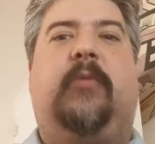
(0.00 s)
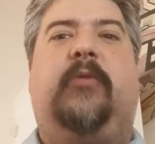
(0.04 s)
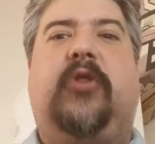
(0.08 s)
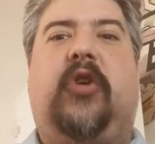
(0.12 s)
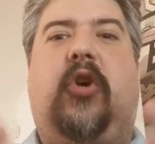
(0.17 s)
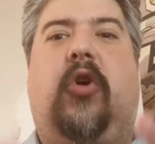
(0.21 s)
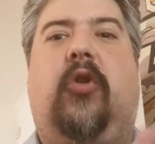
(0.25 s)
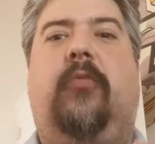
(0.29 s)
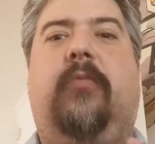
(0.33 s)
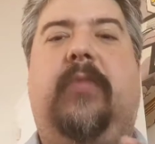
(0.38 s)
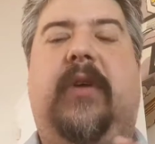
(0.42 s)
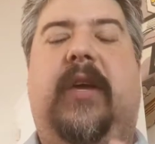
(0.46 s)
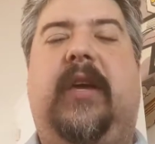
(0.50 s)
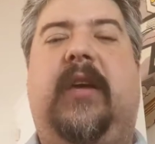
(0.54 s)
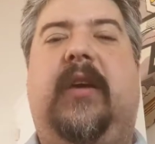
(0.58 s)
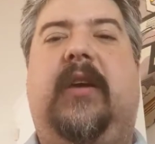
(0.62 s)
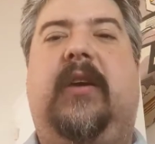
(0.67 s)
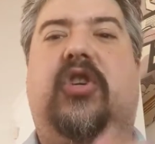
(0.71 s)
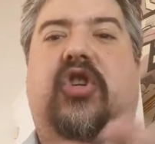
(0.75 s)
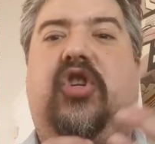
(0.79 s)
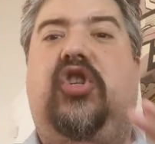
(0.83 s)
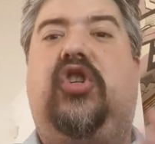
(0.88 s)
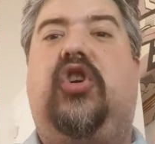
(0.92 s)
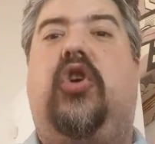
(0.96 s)
It was all
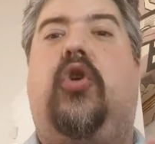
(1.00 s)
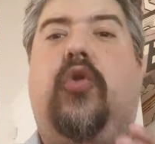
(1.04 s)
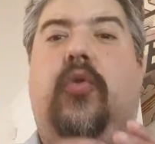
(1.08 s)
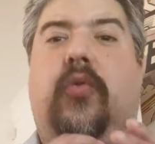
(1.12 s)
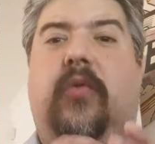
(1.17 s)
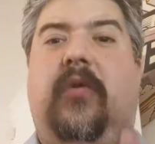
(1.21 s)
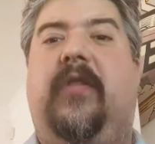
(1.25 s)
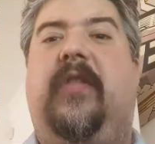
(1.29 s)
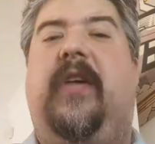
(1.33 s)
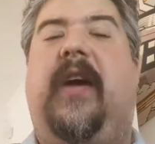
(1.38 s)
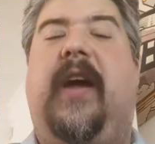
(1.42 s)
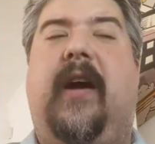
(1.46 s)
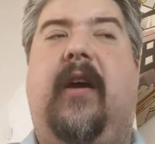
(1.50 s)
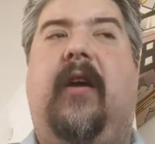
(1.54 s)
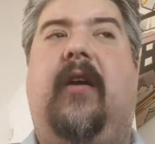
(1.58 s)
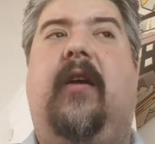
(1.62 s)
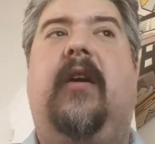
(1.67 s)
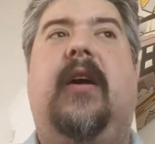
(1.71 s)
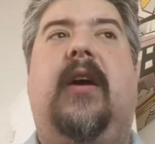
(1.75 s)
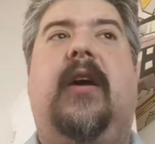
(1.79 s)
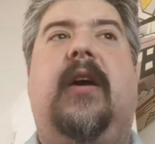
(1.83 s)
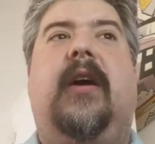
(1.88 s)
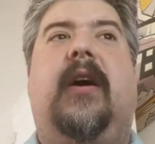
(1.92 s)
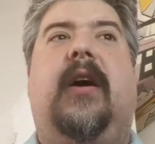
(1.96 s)
being shown
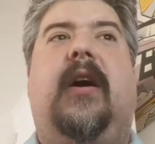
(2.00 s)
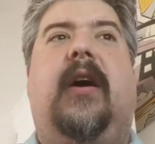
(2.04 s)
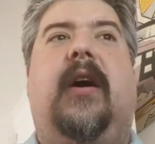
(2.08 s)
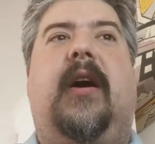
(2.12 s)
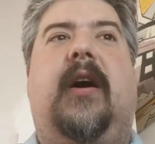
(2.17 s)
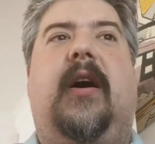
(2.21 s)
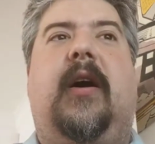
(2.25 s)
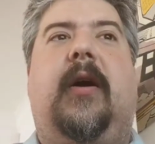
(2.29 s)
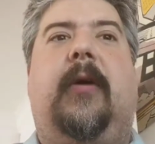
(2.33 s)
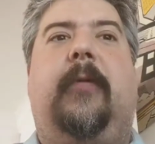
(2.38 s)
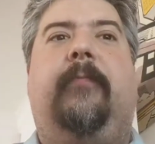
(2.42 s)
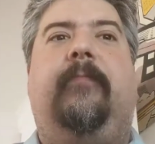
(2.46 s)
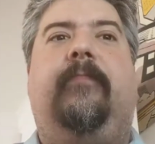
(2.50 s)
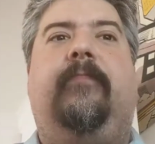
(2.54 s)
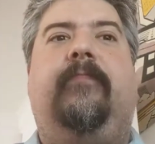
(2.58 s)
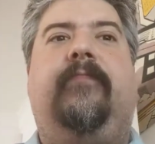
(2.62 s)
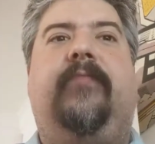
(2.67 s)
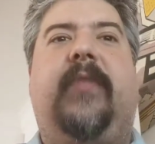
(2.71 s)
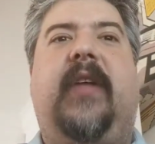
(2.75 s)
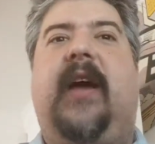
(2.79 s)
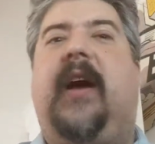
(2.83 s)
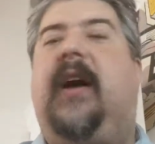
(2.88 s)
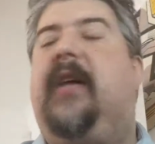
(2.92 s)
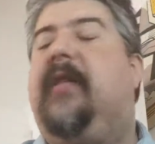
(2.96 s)
there.
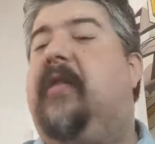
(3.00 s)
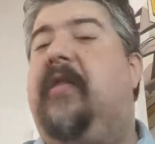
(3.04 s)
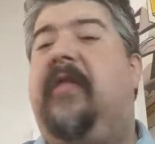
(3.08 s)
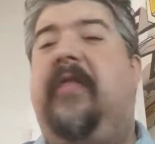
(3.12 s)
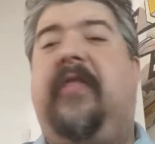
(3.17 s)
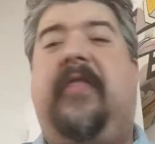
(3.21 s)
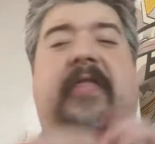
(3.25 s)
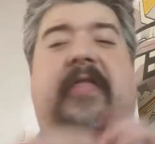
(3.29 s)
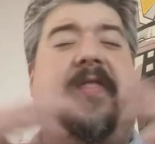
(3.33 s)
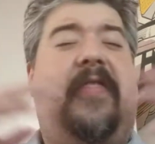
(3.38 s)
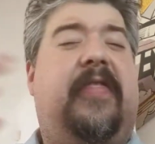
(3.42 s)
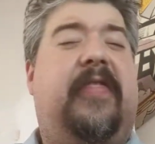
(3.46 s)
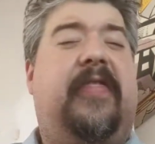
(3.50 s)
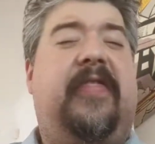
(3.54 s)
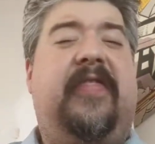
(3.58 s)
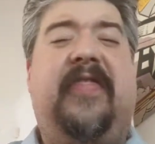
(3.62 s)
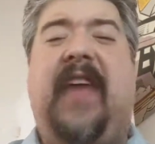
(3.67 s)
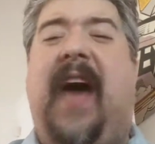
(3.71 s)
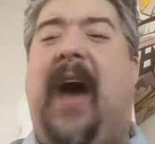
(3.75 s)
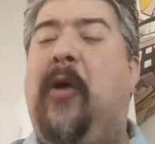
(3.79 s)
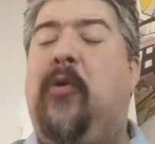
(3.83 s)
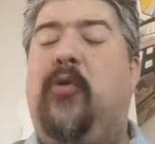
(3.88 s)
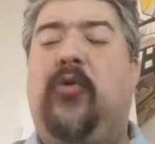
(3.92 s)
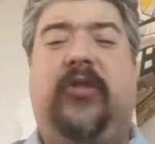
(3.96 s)
They got
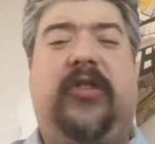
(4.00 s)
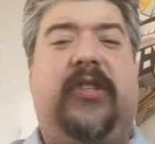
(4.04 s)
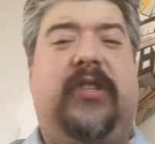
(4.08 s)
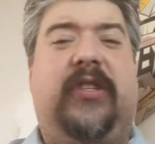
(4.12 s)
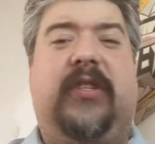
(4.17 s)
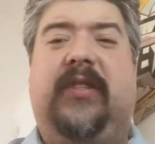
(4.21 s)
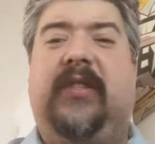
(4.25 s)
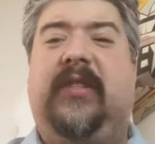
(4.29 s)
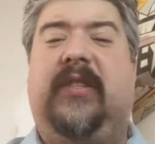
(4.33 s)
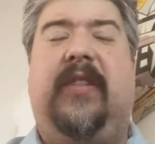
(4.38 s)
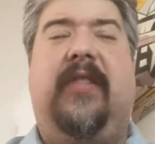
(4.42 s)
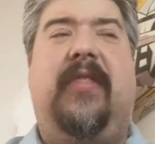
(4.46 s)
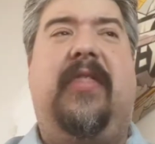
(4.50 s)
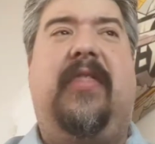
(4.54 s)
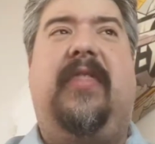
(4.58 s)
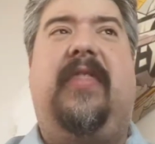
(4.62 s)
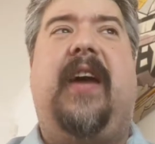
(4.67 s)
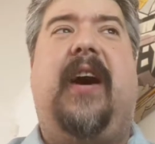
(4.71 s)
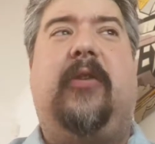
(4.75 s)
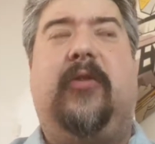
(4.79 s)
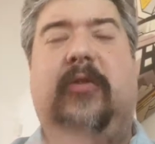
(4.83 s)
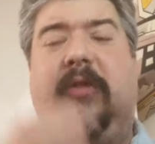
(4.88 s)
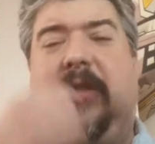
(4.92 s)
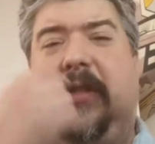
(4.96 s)
thousands and
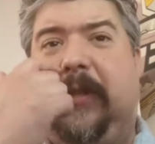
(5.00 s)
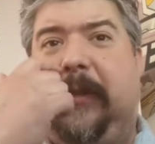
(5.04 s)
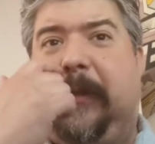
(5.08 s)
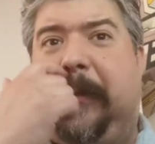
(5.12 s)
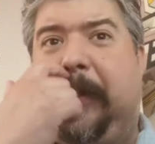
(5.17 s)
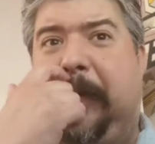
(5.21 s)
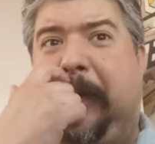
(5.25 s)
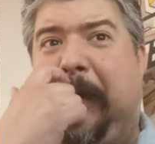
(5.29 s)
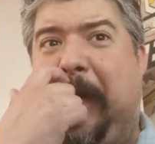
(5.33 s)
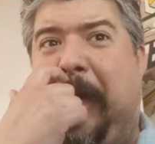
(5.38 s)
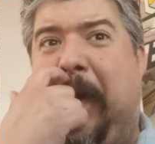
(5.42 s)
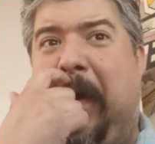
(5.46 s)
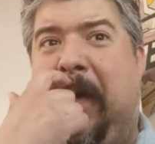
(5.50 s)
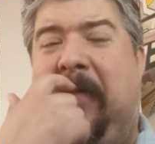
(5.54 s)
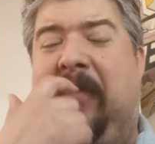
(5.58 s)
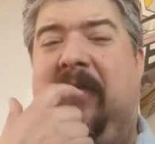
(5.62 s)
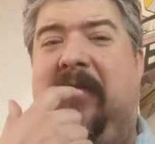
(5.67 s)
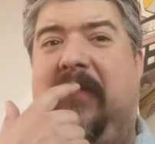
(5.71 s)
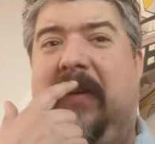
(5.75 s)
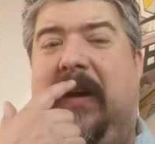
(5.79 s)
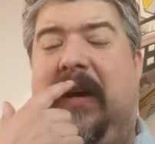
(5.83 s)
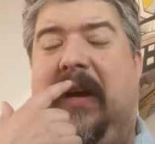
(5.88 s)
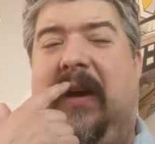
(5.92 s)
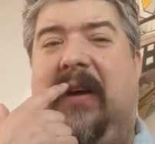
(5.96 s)
thousands
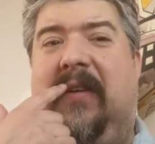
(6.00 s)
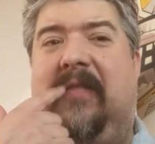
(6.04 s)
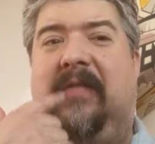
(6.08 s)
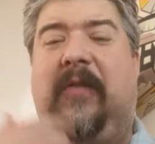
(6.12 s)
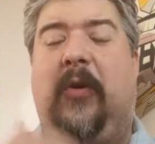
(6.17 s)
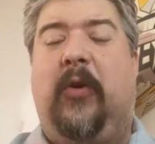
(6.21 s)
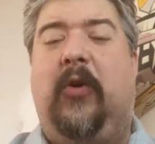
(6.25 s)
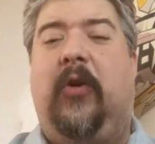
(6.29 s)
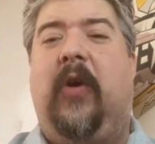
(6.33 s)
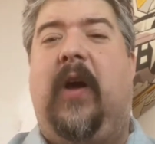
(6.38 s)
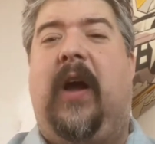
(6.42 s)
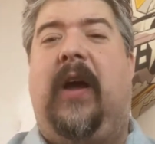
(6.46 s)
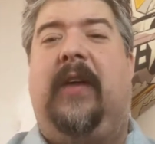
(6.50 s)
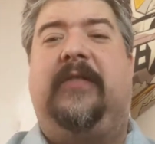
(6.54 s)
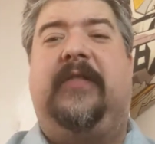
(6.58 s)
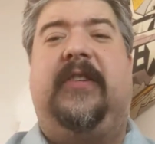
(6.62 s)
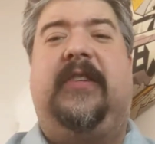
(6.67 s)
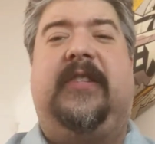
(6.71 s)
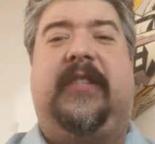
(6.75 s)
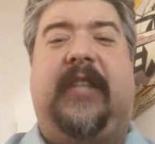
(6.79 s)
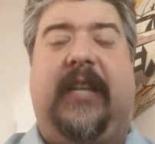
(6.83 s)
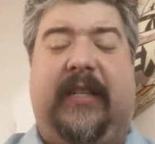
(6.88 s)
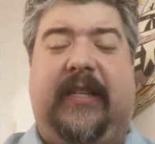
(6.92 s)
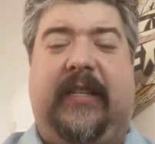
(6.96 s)
of
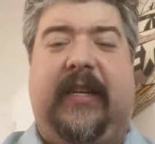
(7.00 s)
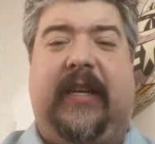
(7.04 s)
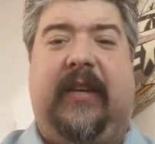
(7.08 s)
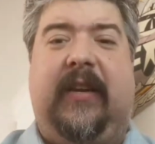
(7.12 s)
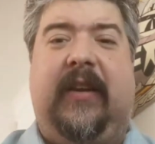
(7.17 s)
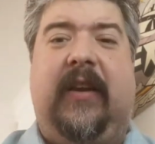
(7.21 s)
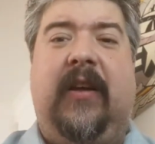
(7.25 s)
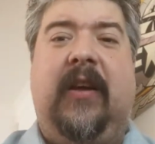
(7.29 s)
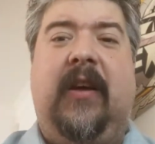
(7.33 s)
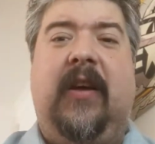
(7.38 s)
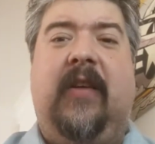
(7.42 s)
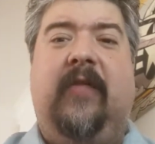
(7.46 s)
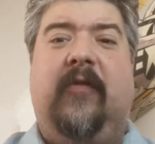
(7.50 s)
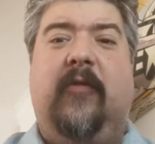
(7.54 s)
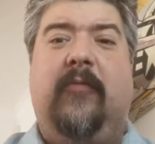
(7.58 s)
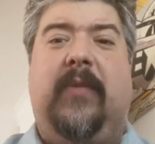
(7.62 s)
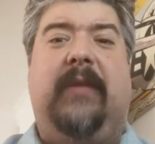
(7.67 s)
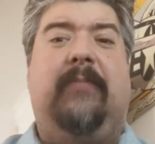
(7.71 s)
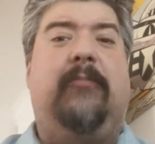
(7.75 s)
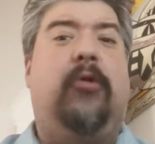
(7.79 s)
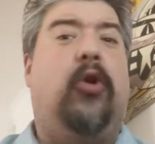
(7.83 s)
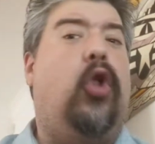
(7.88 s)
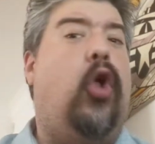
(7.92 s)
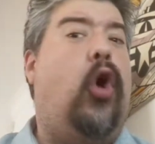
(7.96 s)
photographs sent in
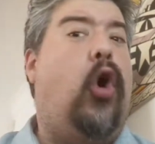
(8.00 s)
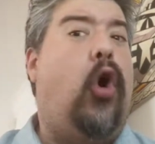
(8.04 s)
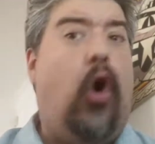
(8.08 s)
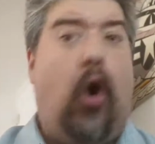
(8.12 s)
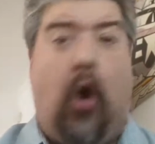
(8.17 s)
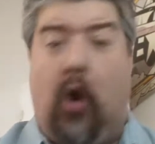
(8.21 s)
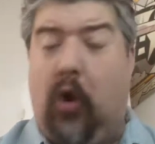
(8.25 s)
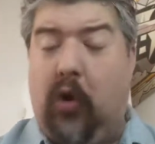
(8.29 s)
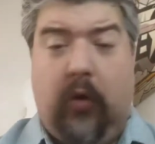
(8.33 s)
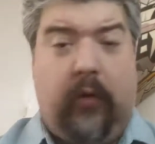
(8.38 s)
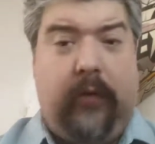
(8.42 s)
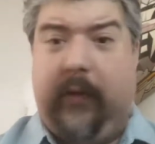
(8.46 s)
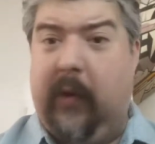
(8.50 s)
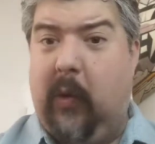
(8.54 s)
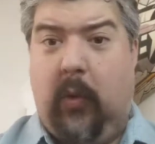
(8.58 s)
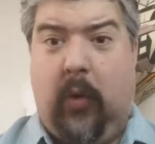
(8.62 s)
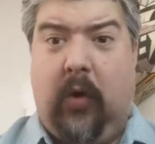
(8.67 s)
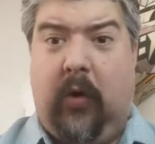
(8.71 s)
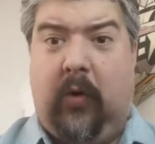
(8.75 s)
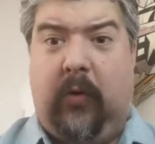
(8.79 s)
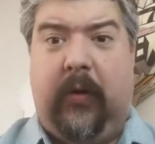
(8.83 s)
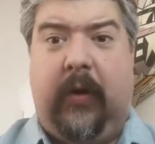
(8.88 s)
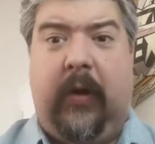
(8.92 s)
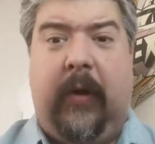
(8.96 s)
from people all over
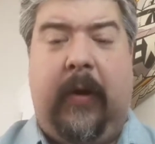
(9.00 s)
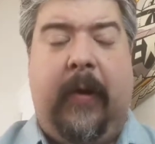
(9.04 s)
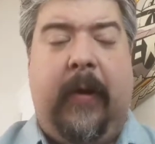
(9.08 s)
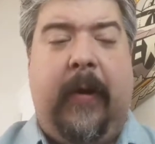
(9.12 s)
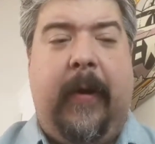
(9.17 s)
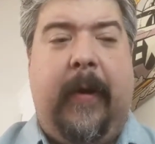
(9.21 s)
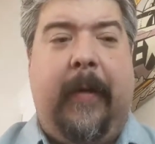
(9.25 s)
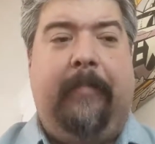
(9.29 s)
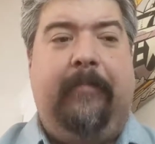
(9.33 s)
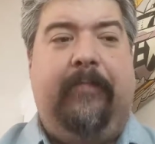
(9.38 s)
the world,